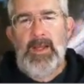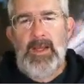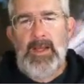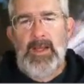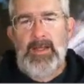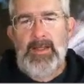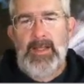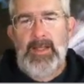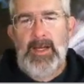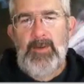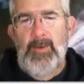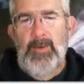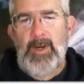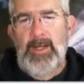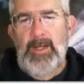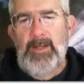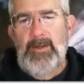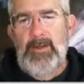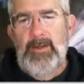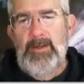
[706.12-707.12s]
And in that
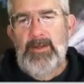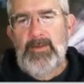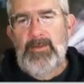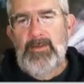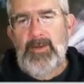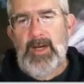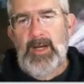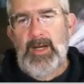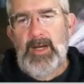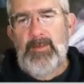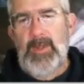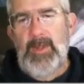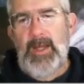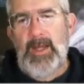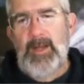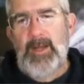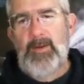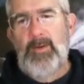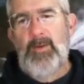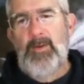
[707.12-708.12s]
way, you can describe
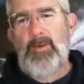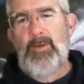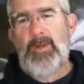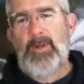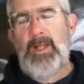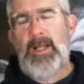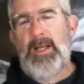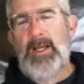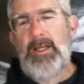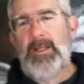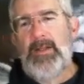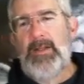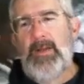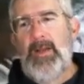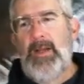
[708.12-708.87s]
that whole line.